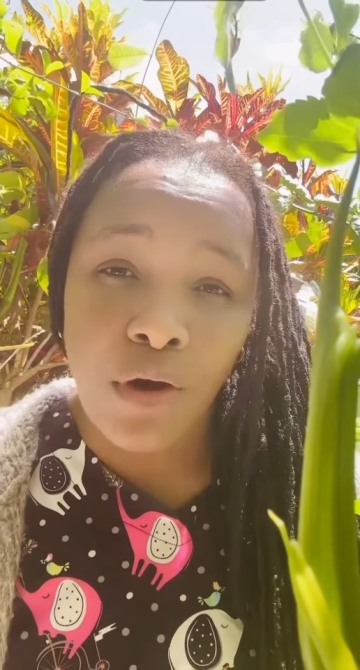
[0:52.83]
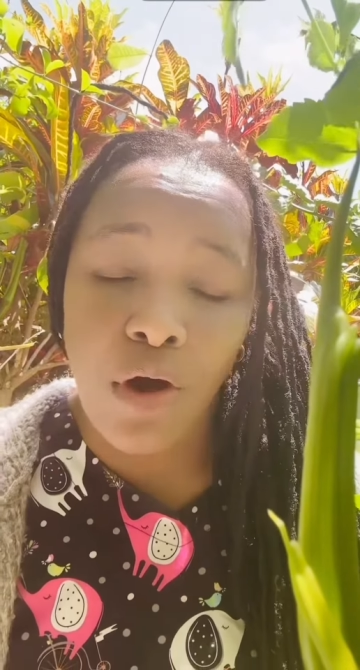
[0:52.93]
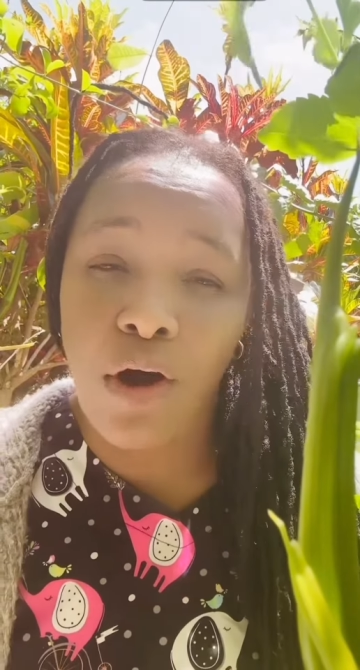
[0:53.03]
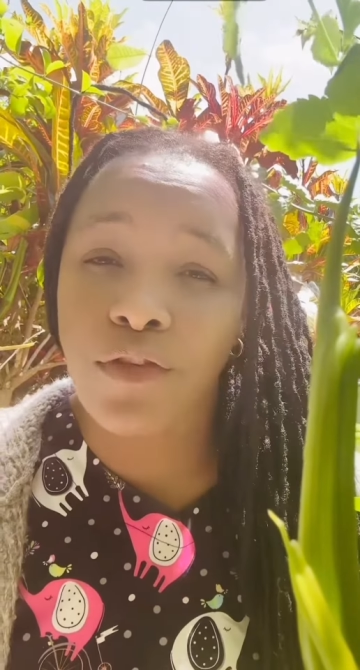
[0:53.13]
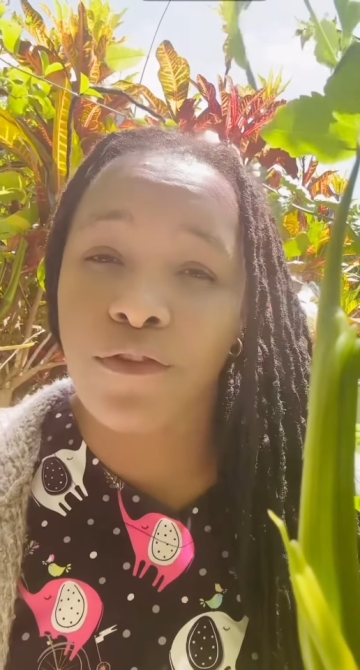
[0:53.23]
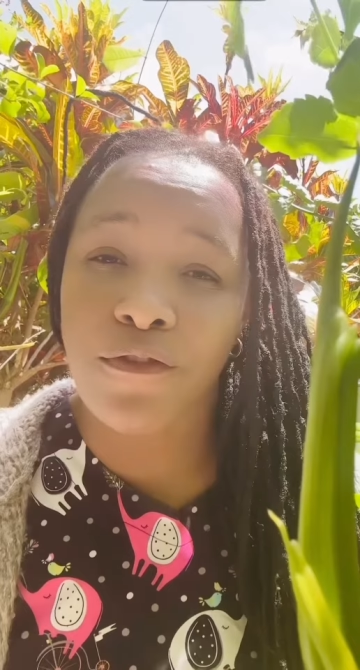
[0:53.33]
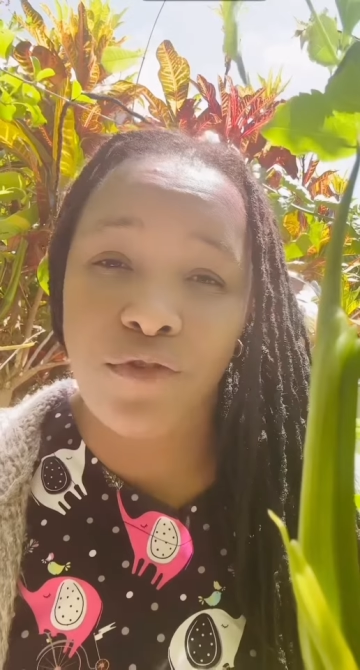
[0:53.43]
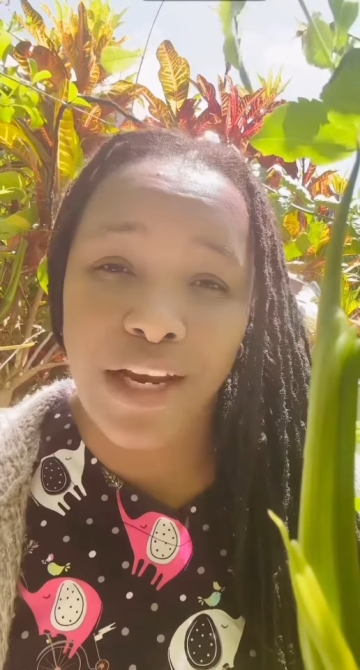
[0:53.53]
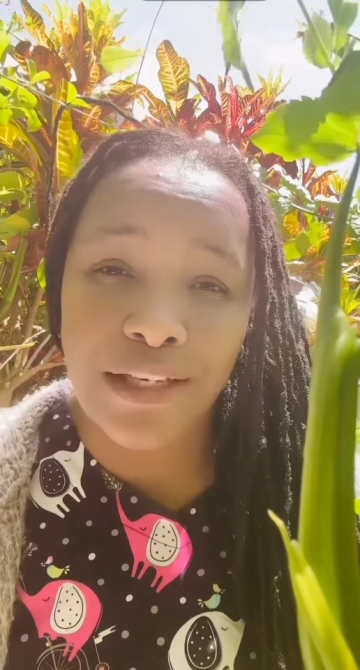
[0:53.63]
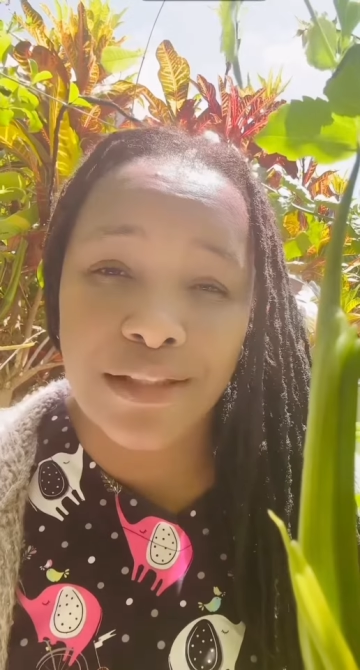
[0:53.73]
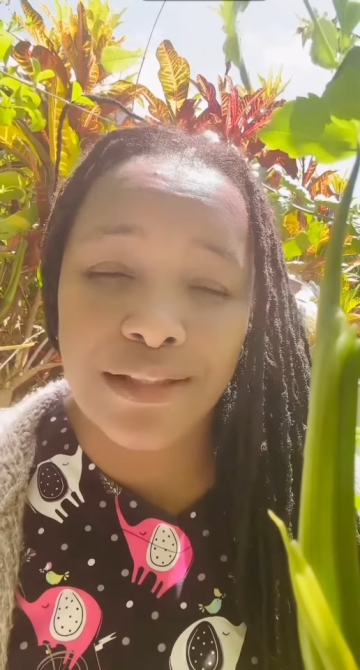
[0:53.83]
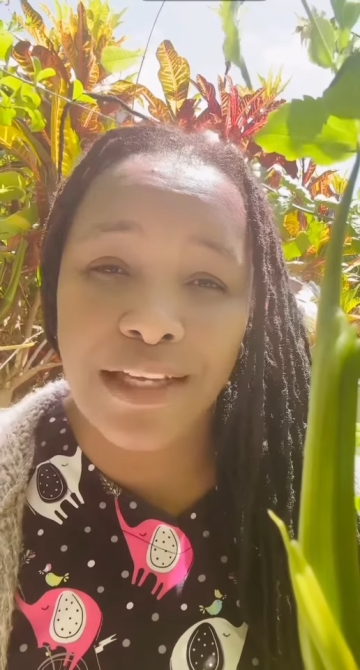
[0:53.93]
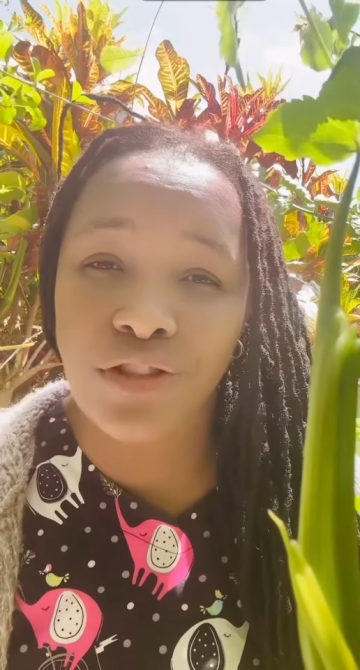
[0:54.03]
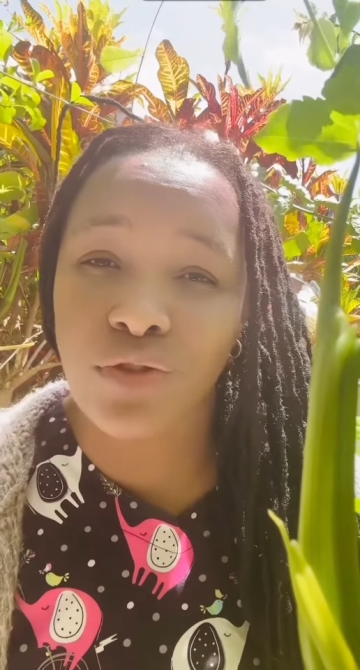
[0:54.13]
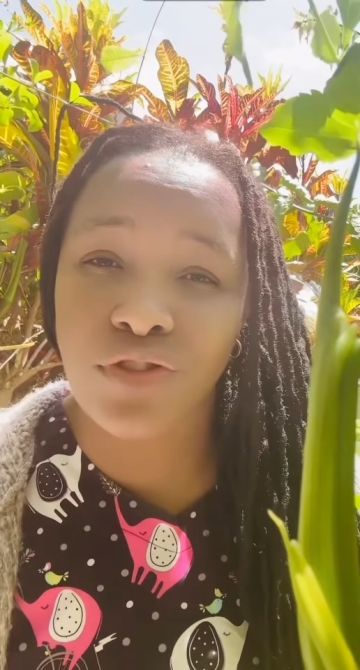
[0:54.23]
or the friends
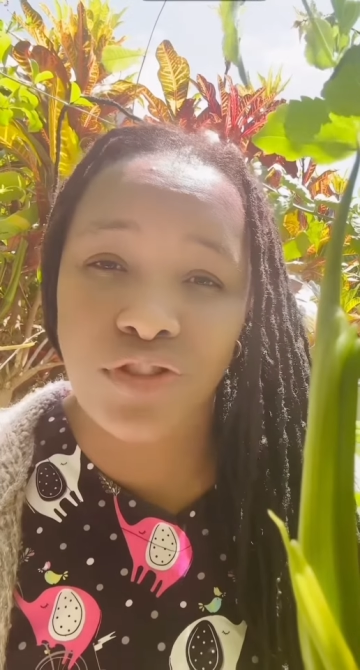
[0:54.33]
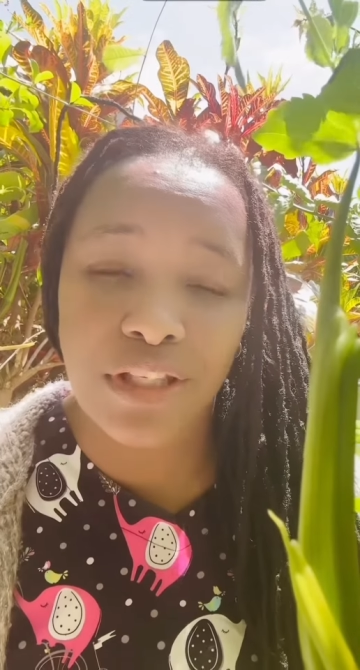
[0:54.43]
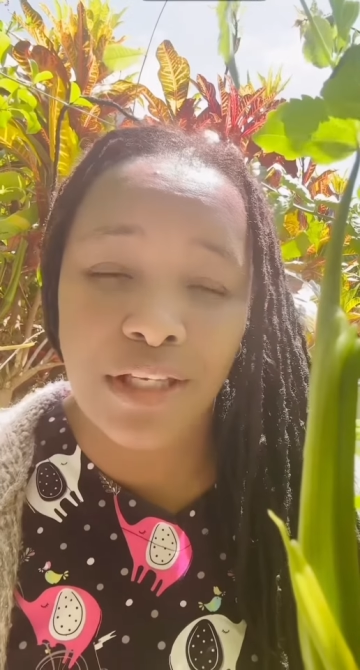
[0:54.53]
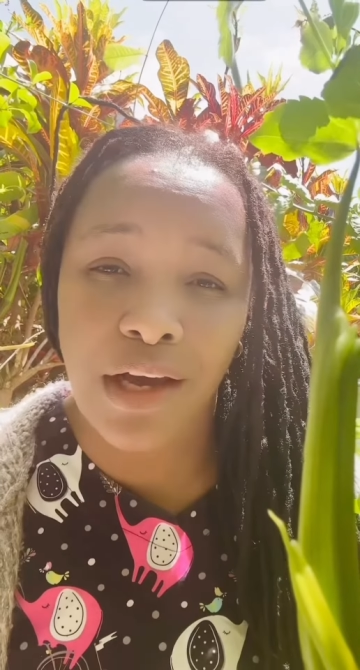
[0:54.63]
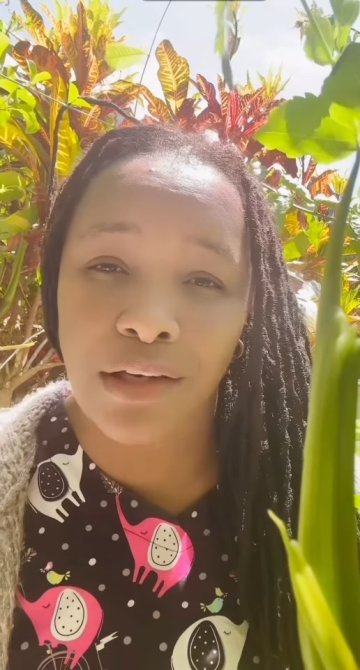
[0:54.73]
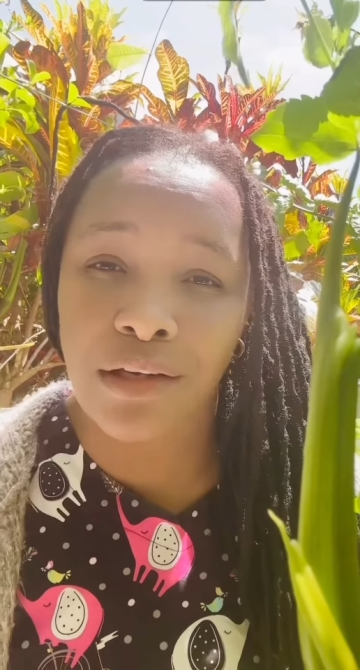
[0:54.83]
that you see on